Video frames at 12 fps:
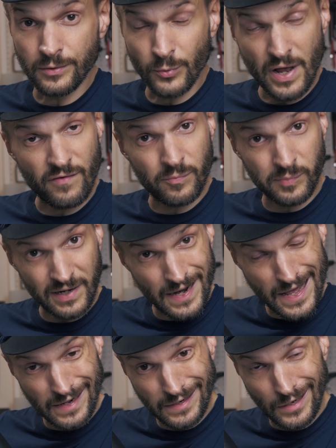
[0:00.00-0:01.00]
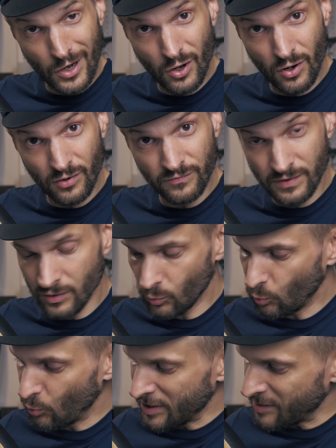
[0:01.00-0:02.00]
we have plenty of
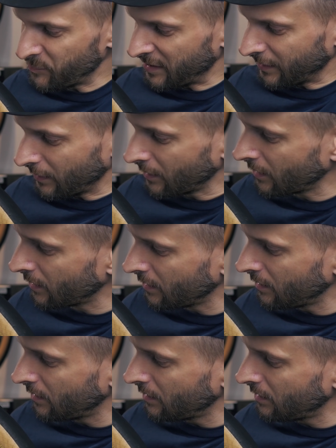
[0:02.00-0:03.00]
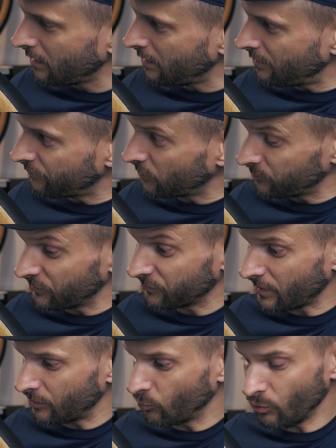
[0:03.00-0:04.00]
weeping from the
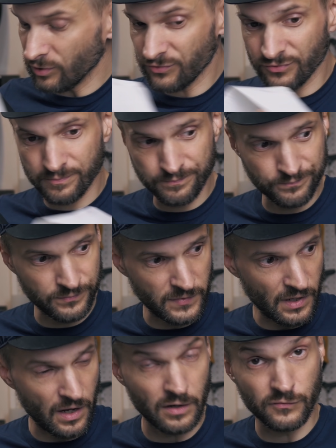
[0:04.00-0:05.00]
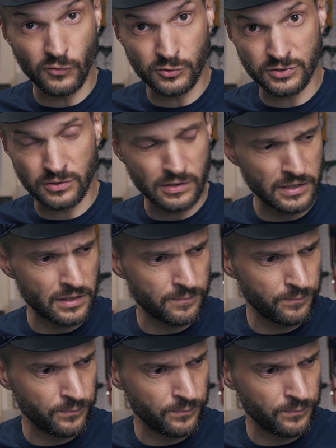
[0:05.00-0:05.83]
sidewalls, unfortunately.